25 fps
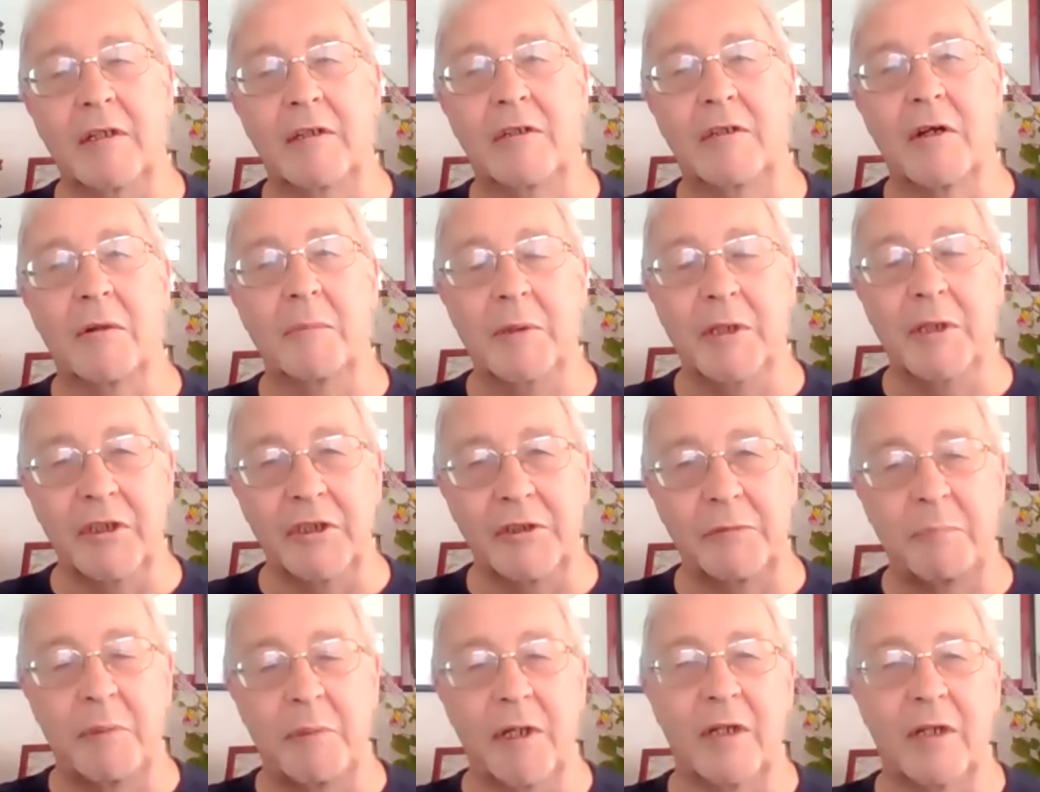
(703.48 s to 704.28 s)

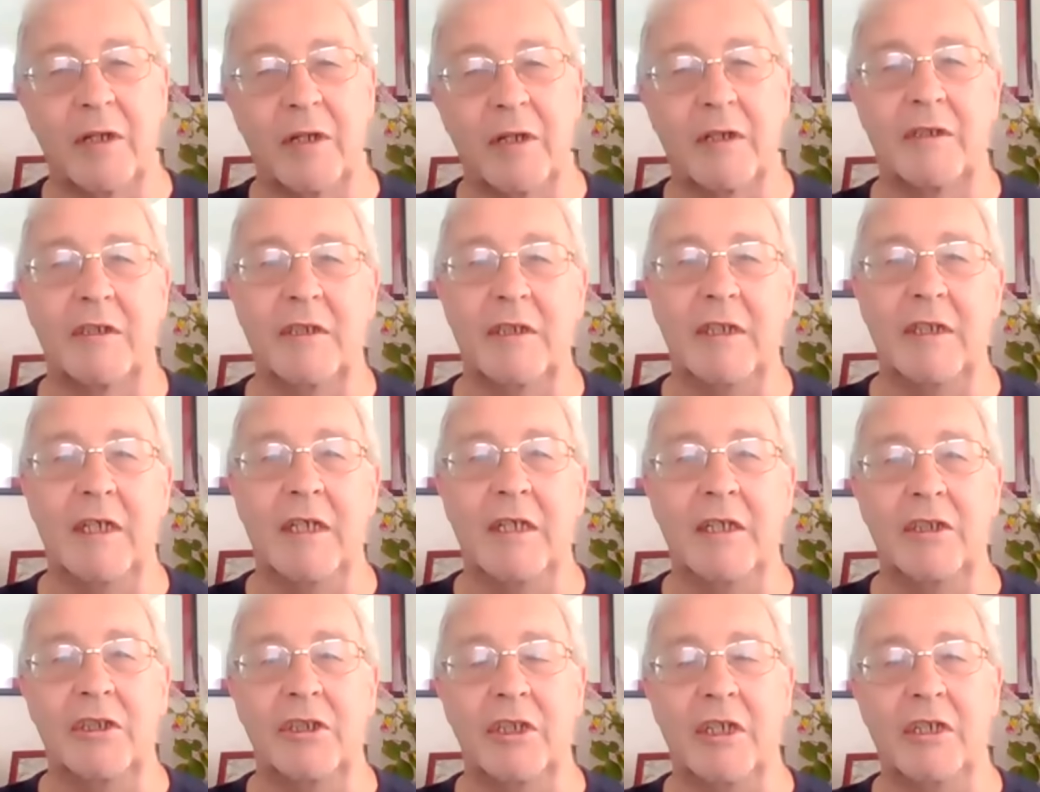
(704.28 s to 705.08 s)
Communist Party in
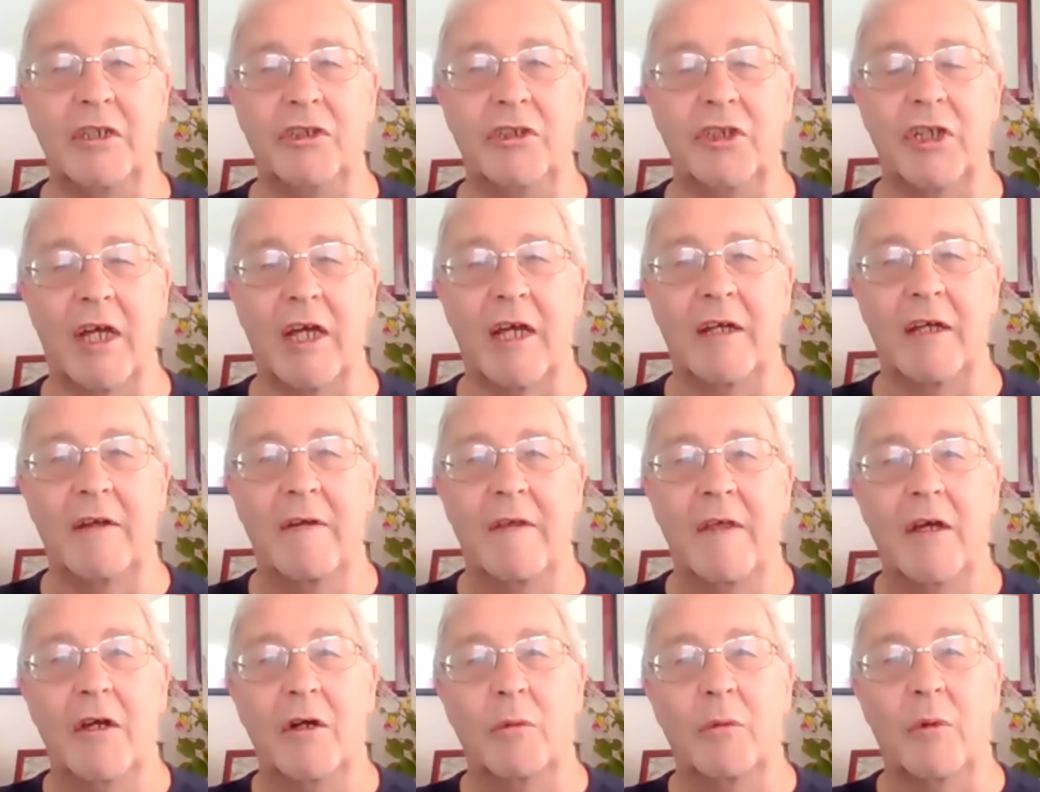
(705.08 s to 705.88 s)
Xinjiang
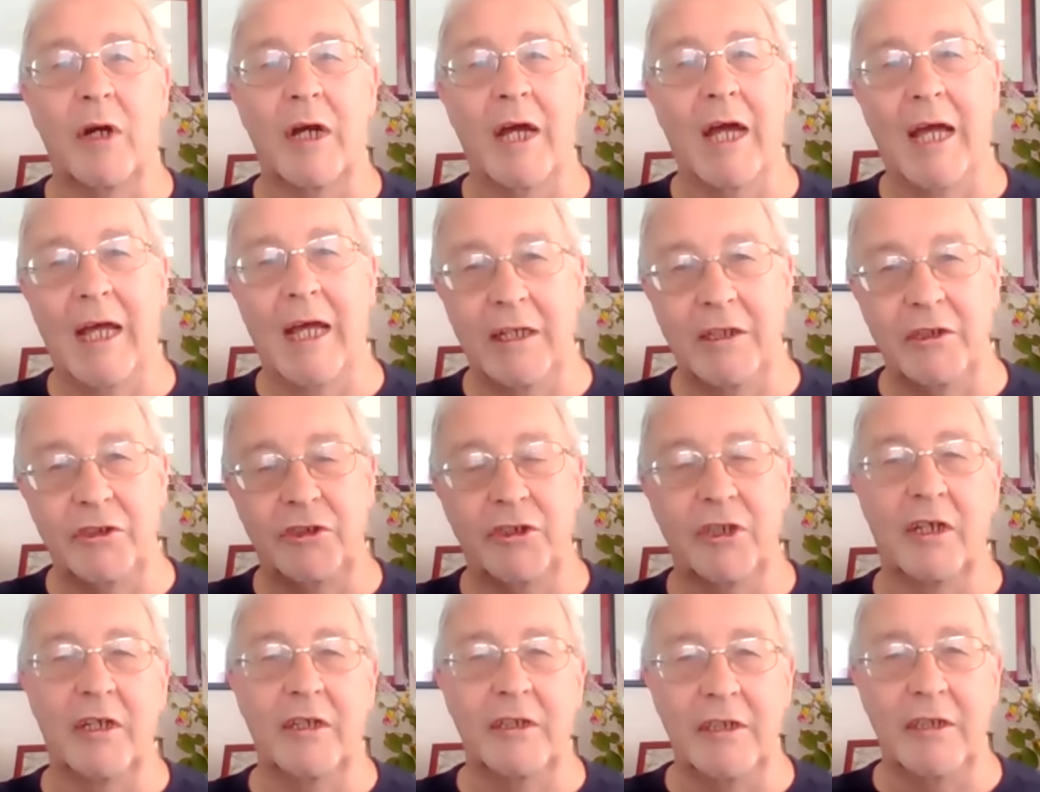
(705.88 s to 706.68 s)
were Han
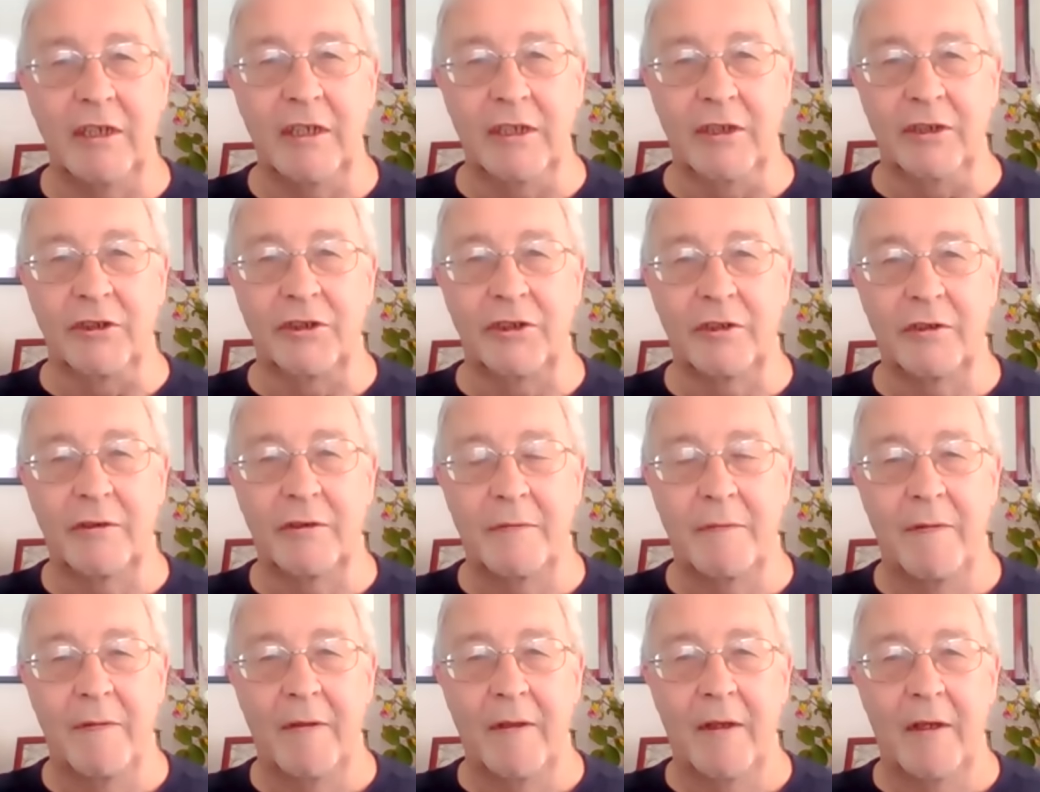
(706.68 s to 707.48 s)
Chinese.
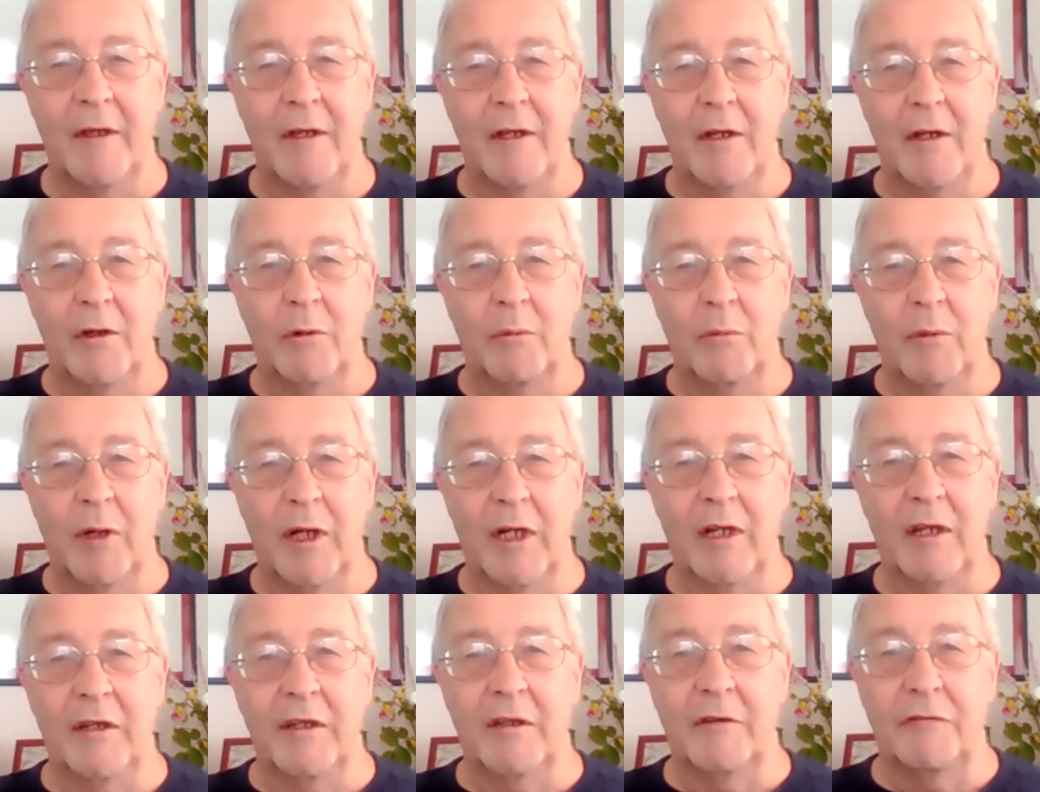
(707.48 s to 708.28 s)

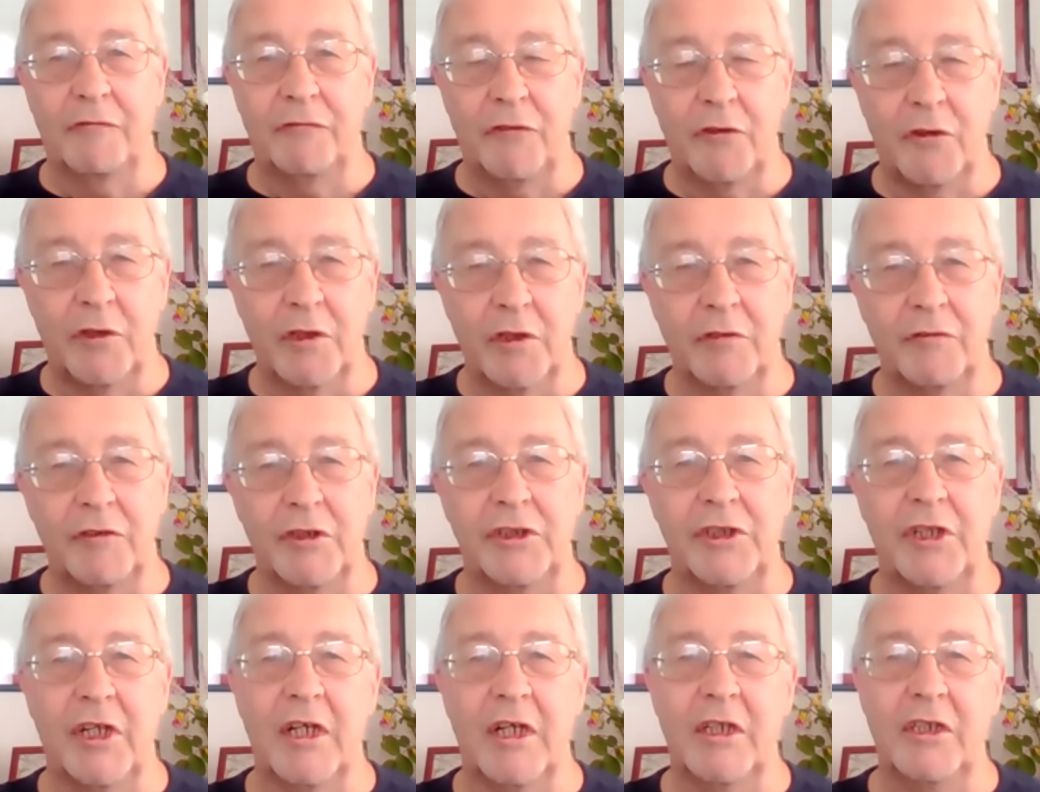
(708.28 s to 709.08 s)
Well, the four of
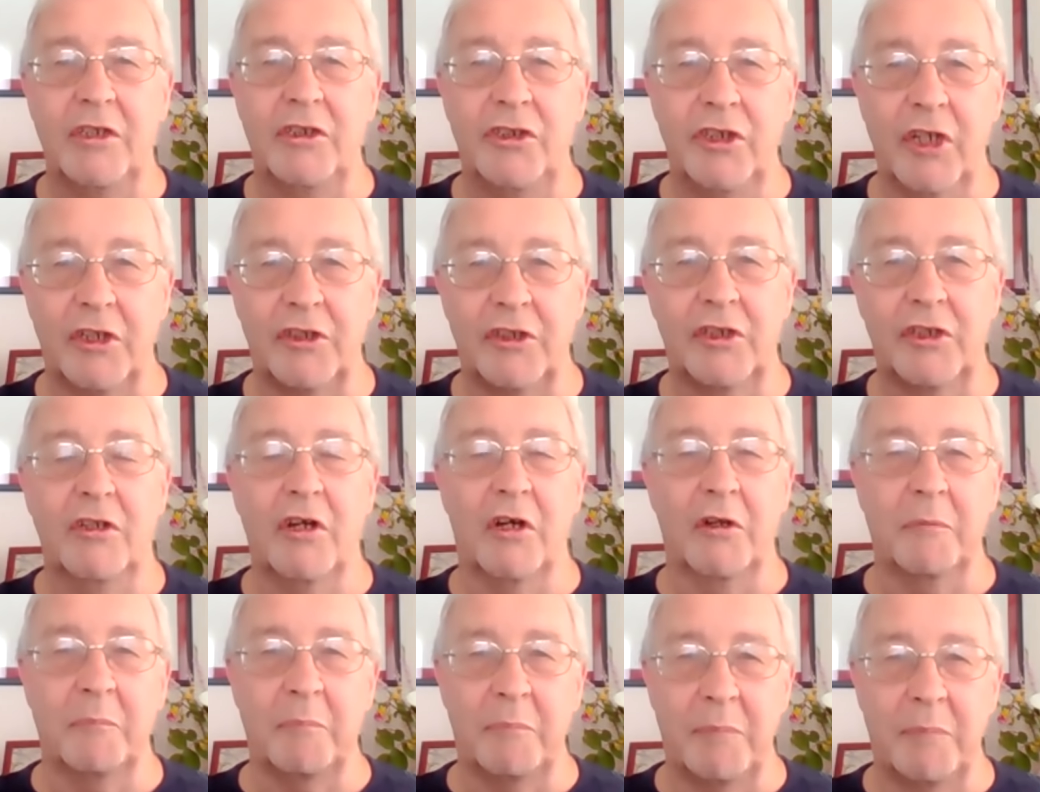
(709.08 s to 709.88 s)
us had just
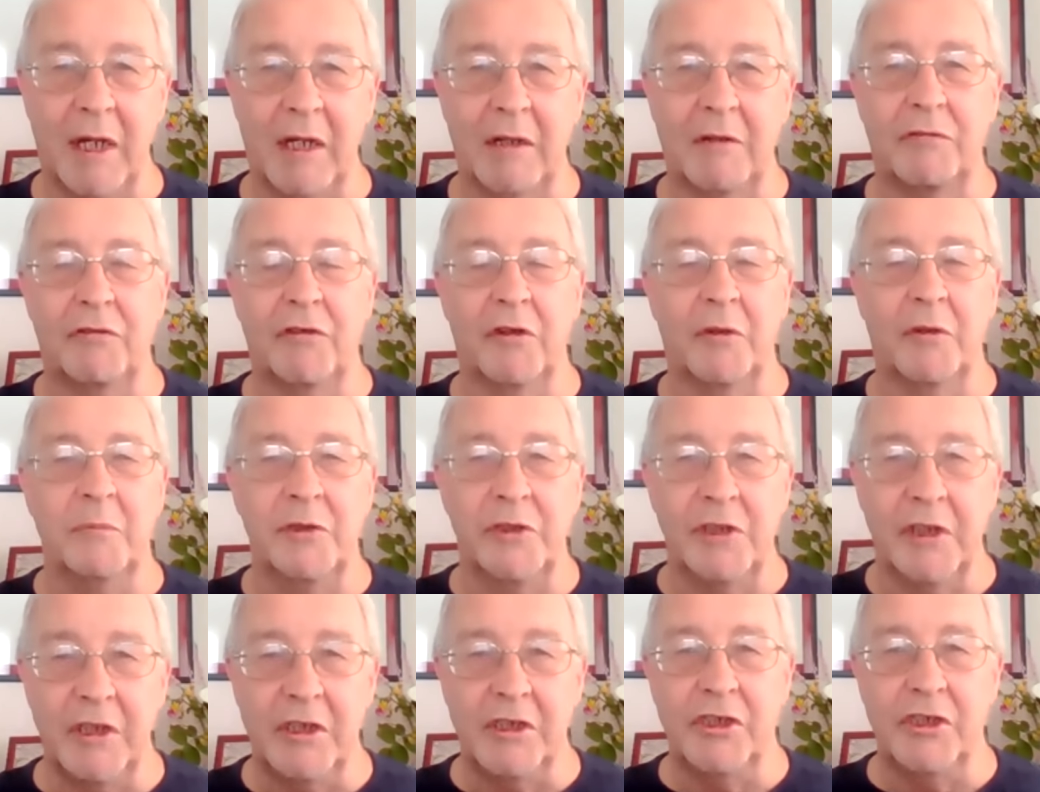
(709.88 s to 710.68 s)
got back from
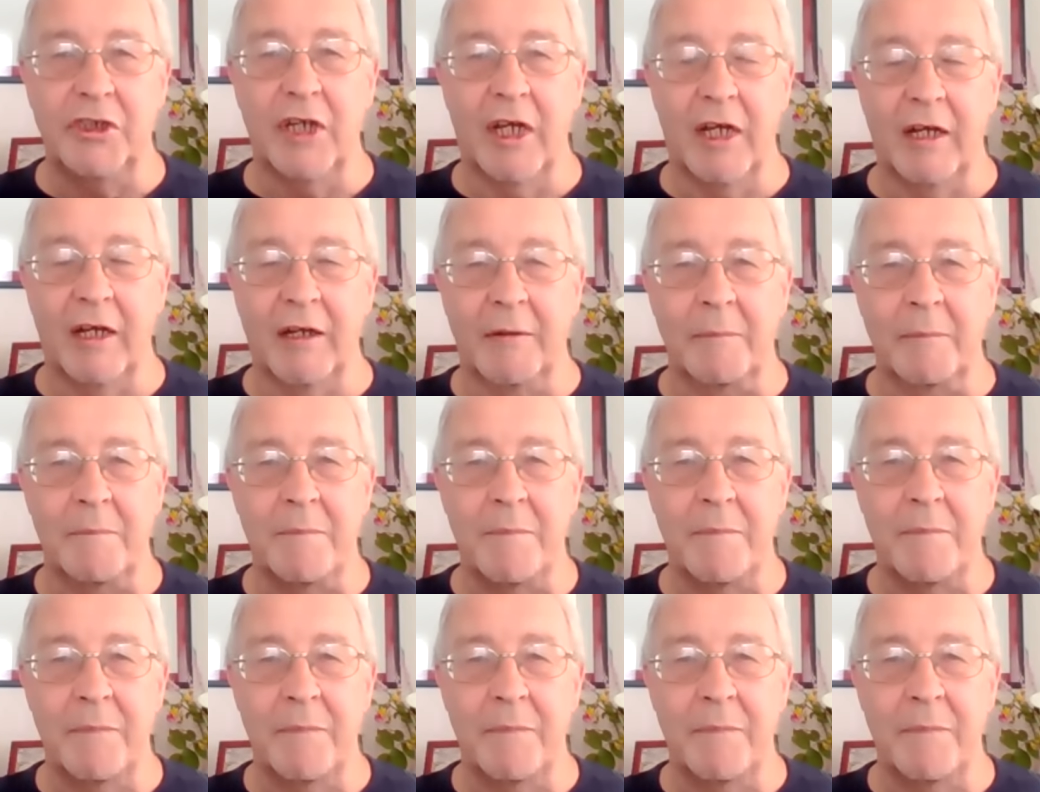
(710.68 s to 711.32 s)
Xinjiang.